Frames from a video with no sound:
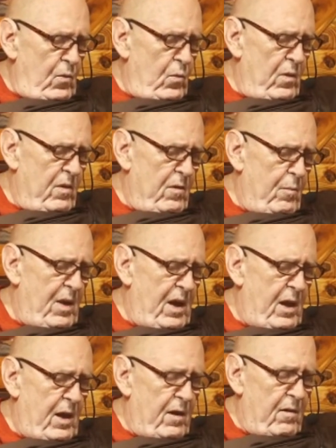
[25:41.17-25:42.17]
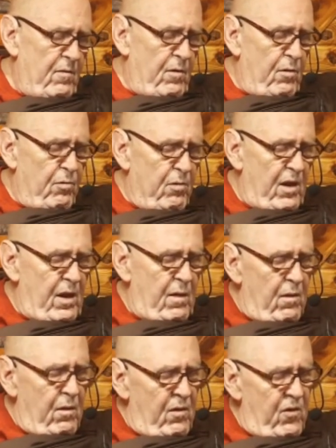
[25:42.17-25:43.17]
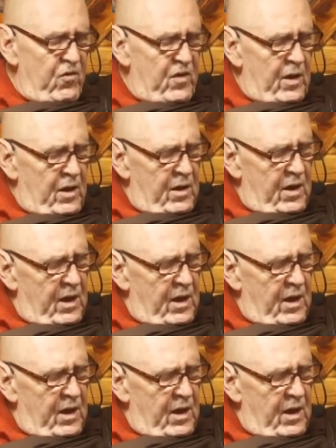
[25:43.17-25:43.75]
With the meeting of the three, there is tongue